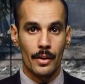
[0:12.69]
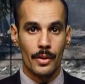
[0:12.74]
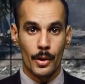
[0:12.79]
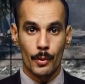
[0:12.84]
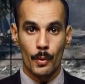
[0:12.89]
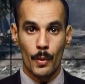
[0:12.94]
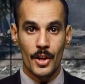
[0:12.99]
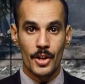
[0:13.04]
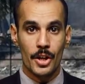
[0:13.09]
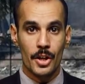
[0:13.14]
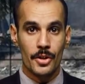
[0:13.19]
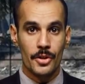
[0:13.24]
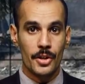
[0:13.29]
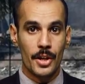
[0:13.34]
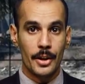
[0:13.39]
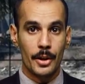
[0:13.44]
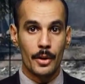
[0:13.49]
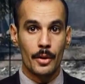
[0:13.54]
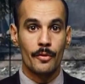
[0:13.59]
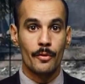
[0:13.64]
the Russian
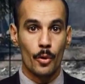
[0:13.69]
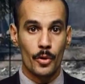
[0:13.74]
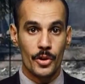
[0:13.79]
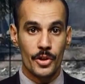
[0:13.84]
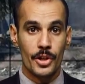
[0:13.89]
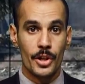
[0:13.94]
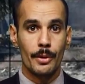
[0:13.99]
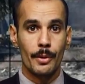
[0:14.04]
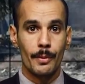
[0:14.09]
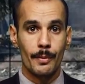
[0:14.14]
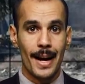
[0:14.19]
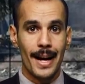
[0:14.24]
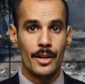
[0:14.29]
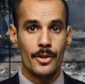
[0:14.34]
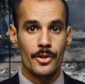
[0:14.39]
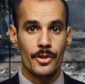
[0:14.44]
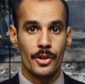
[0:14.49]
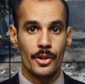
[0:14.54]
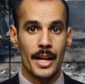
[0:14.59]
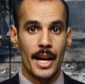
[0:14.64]
Center for Syrian
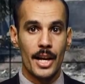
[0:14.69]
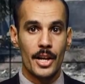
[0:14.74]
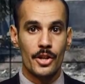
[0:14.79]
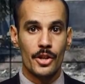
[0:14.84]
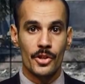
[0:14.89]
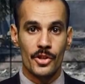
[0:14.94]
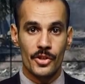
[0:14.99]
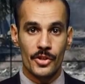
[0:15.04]
Reconciliation